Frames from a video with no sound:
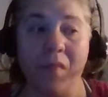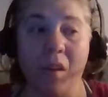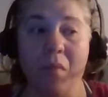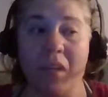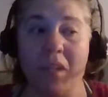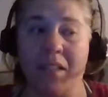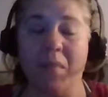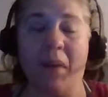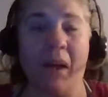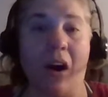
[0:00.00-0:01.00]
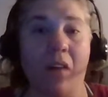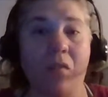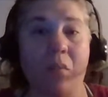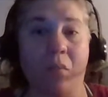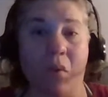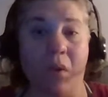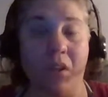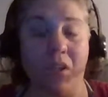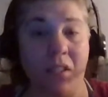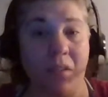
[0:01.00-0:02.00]
because they might offer more than
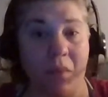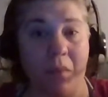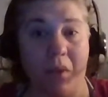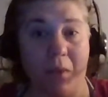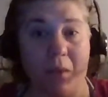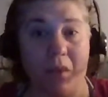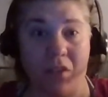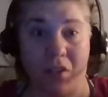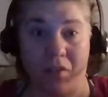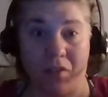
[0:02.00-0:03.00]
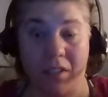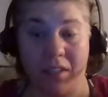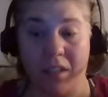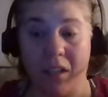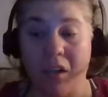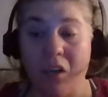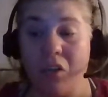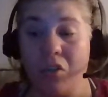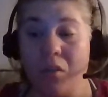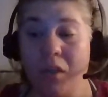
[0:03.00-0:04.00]
just a memory bear service.
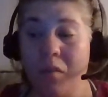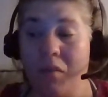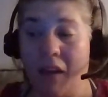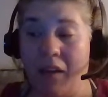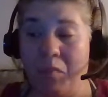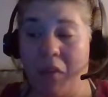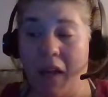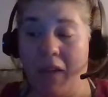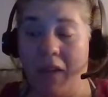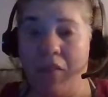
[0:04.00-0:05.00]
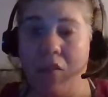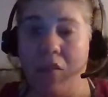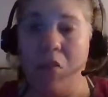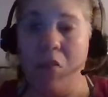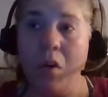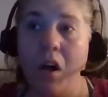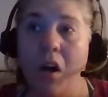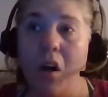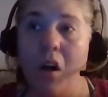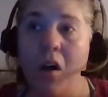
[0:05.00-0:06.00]
So keep that in mind. If you
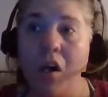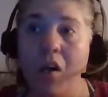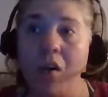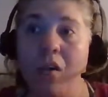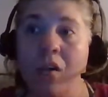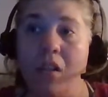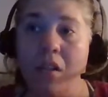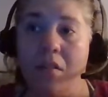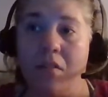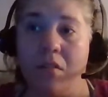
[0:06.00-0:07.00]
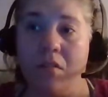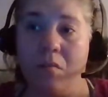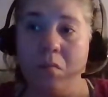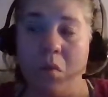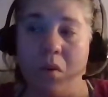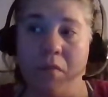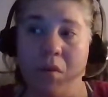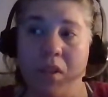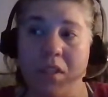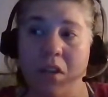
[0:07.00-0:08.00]
are more
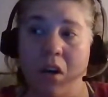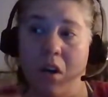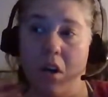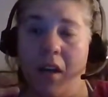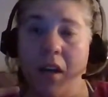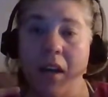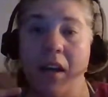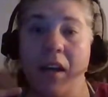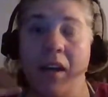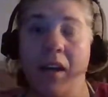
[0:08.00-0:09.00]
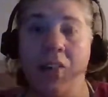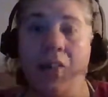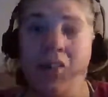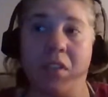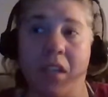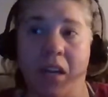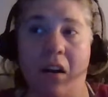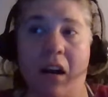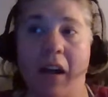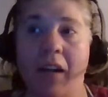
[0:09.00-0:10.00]
focused on a comfort care
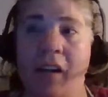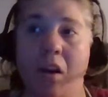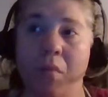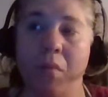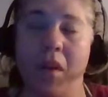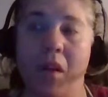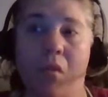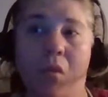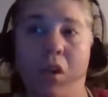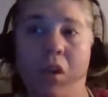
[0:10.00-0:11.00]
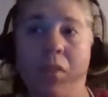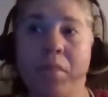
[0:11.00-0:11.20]
item or